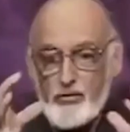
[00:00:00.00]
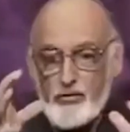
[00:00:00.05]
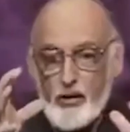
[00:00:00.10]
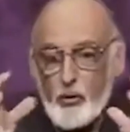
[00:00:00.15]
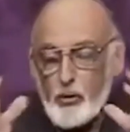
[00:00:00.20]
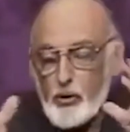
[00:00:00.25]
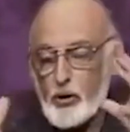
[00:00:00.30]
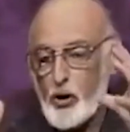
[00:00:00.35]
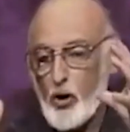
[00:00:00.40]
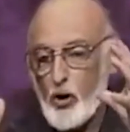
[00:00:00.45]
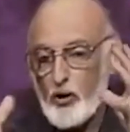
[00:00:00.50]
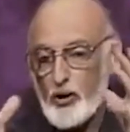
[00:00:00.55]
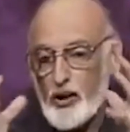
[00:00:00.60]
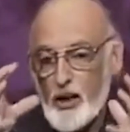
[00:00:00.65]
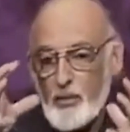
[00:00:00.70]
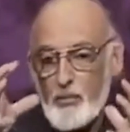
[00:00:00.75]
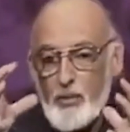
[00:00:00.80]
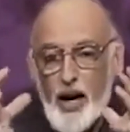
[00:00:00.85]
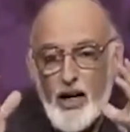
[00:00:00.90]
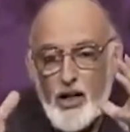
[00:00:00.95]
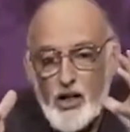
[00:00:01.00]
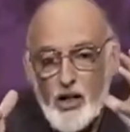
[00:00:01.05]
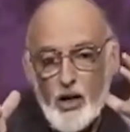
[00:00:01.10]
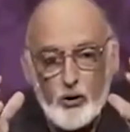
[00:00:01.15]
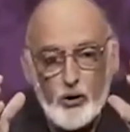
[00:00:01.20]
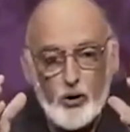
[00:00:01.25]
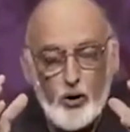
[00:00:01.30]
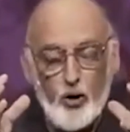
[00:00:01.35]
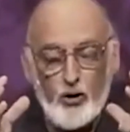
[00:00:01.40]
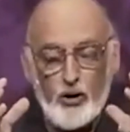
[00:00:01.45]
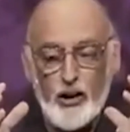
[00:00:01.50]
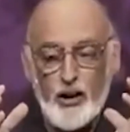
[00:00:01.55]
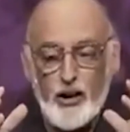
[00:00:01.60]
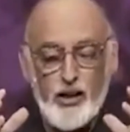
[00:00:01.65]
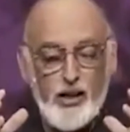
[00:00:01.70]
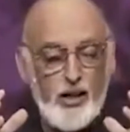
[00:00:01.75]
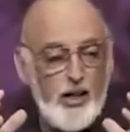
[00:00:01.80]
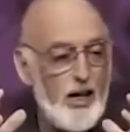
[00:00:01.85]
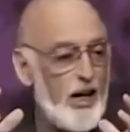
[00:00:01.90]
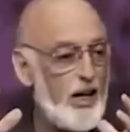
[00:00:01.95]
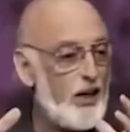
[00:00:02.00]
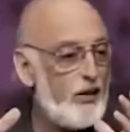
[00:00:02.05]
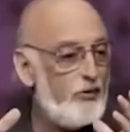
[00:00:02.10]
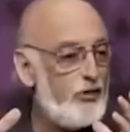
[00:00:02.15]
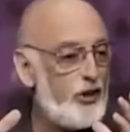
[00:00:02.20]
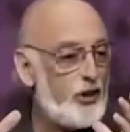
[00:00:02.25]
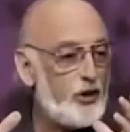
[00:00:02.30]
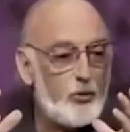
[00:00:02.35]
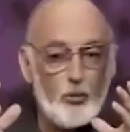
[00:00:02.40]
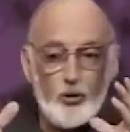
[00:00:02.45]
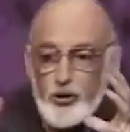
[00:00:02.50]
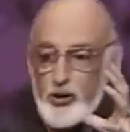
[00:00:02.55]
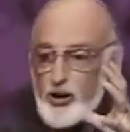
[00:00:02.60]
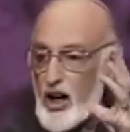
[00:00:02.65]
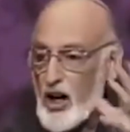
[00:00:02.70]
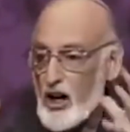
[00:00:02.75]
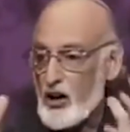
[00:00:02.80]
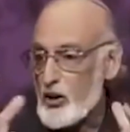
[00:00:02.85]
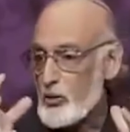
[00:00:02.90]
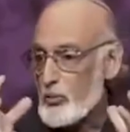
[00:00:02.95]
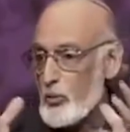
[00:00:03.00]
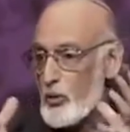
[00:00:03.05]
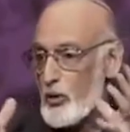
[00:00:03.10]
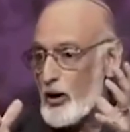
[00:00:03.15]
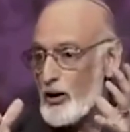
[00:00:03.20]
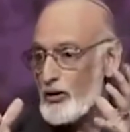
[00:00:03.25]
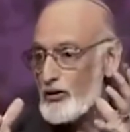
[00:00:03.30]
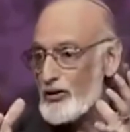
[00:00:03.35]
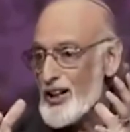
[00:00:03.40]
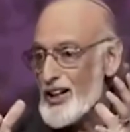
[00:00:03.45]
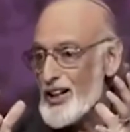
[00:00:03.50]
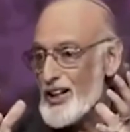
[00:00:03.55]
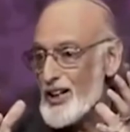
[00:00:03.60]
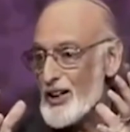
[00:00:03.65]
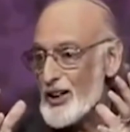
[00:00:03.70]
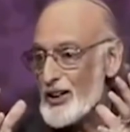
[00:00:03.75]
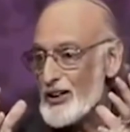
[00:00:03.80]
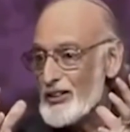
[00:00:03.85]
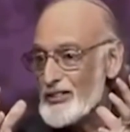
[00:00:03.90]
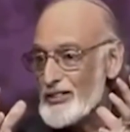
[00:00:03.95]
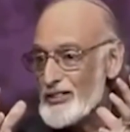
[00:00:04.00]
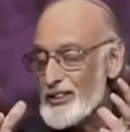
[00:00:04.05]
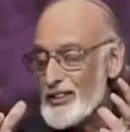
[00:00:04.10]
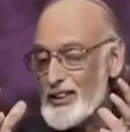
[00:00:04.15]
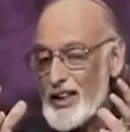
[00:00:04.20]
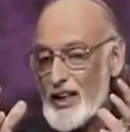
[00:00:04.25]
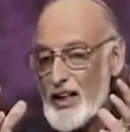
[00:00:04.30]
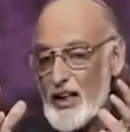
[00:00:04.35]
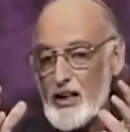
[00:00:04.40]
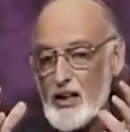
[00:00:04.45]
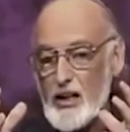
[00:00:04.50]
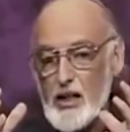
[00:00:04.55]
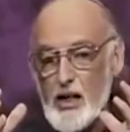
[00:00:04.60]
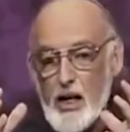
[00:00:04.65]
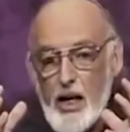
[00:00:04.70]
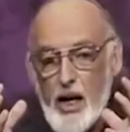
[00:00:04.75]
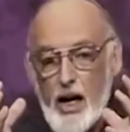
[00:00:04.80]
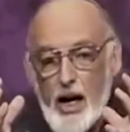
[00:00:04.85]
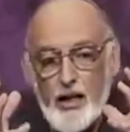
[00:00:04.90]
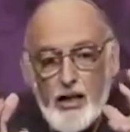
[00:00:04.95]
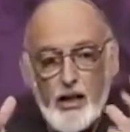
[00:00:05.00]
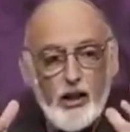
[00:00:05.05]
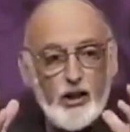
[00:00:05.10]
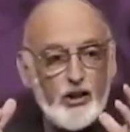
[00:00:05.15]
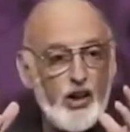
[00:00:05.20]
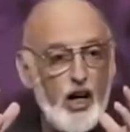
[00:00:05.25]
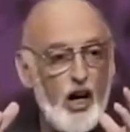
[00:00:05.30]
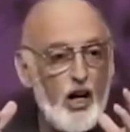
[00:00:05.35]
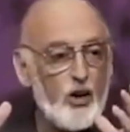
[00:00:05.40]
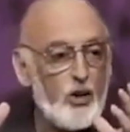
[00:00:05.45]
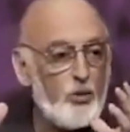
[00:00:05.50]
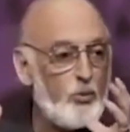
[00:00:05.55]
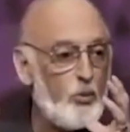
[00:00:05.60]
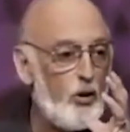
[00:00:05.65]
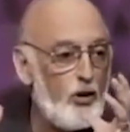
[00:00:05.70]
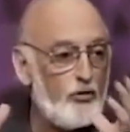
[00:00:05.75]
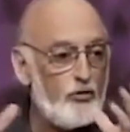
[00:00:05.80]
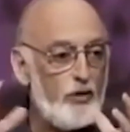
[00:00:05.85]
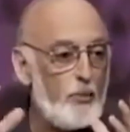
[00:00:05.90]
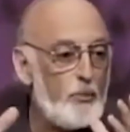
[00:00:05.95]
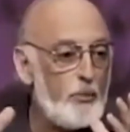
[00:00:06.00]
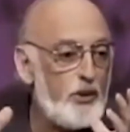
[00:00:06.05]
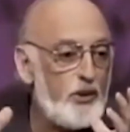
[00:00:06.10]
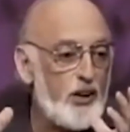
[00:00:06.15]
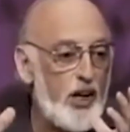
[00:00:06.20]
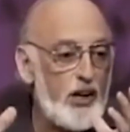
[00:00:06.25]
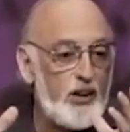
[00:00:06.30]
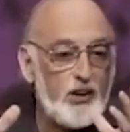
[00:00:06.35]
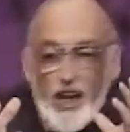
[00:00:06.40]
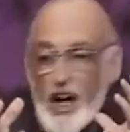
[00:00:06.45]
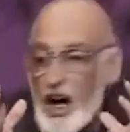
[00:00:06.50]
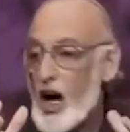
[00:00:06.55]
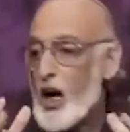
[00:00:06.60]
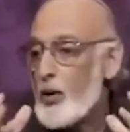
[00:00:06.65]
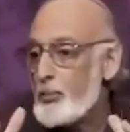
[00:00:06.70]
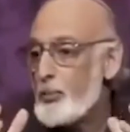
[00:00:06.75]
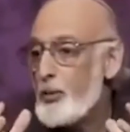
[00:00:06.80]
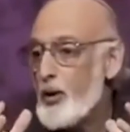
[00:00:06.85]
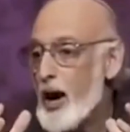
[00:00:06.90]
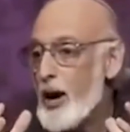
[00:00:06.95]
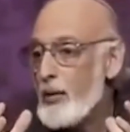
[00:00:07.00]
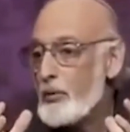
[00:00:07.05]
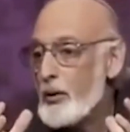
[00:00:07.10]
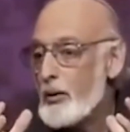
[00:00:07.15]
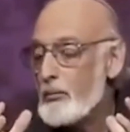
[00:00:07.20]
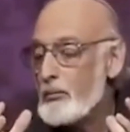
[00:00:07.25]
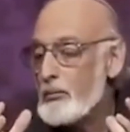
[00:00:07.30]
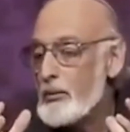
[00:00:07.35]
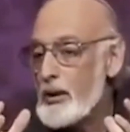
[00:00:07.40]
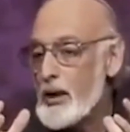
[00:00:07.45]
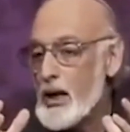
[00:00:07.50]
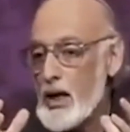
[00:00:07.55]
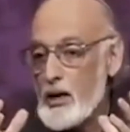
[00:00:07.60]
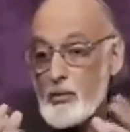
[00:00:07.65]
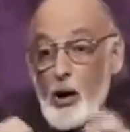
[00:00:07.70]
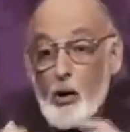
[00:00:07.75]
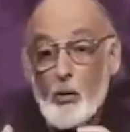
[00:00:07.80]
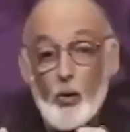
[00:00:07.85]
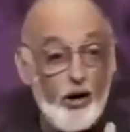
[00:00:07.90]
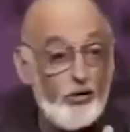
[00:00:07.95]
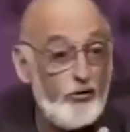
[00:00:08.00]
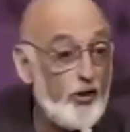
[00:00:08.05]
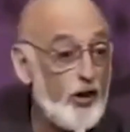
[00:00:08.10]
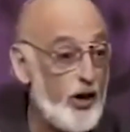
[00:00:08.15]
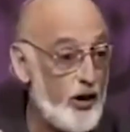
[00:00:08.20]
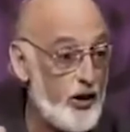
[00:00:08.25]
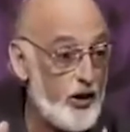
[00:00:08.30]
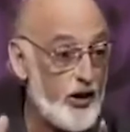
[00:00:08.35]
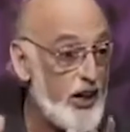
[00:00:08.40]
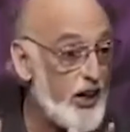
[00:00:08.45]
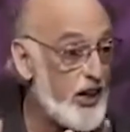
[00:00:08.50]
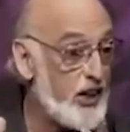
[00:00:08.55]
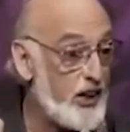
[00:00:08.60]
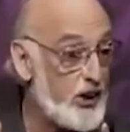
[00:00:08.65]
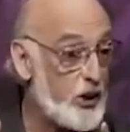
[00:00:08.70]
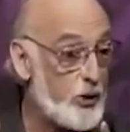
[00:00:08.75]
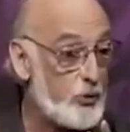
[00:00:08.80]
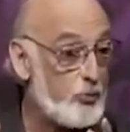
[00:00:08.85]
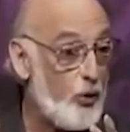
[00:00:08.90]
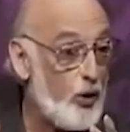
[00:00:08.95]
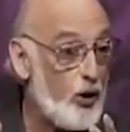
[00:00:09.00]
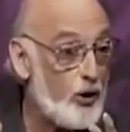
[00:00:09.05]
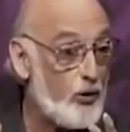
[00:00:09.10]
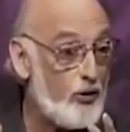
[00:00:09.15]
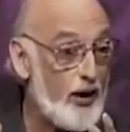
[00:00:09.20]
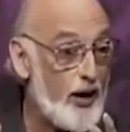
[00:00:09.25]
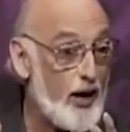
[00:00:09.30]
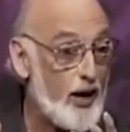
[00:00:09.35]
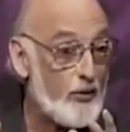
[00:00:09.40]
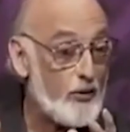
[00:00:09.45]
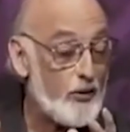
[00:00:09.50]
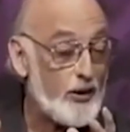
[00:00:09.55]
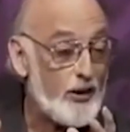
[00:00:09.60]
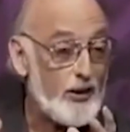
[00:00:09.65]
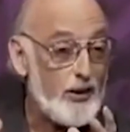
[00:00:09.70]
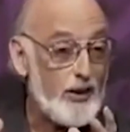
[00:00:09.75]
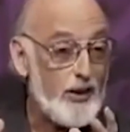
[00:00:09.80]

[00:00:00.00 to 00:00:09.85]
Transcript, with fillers: if I was holding, imagine I was holding an invisible soccer ball right here, okay? And this soccer ball represents our problem. And my wife and I are kicking this ball around.